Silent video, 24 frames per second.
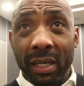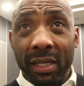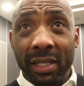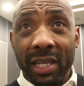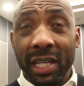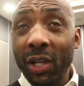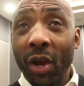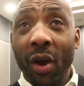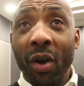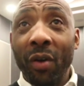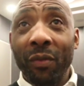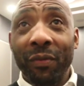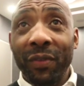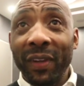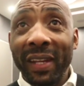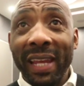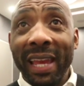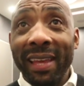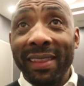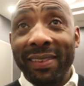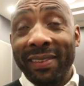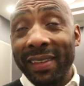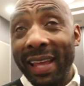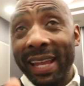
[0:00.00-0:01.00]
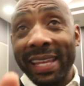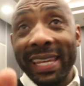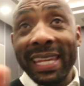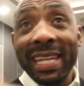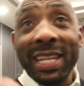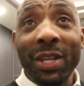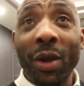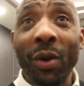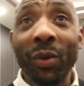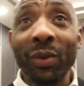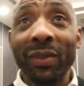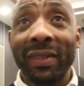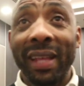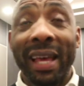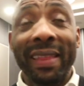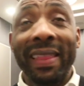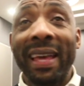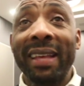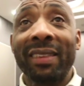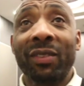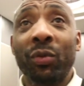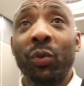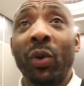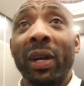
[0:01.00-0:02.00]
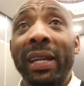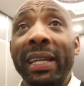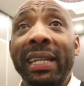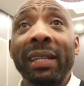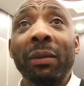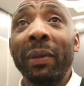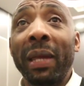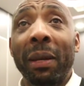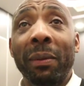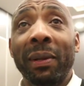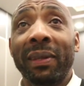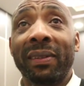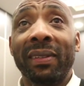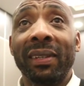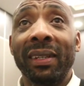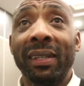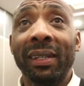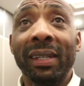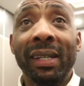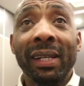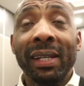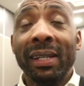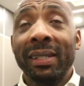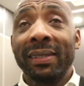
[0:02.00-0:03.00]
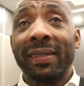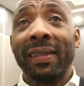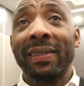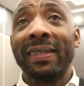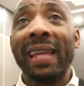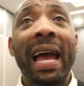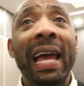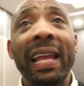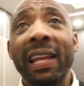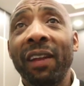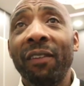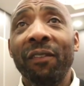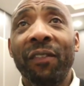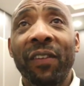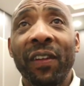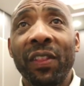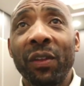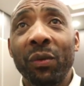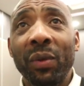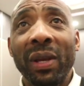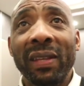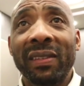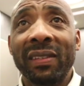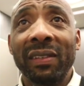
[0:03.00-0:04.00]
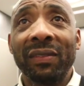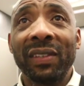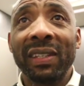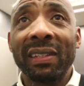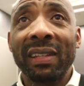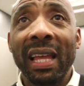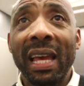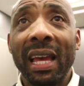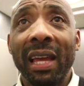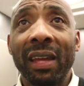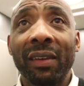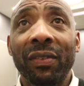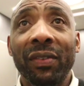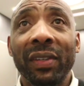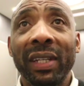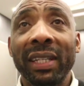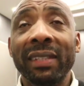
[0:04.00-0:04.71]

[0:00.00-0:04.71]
You can't forget, and he knows that. That's what he'll be able to, to dine on for the rest of his life.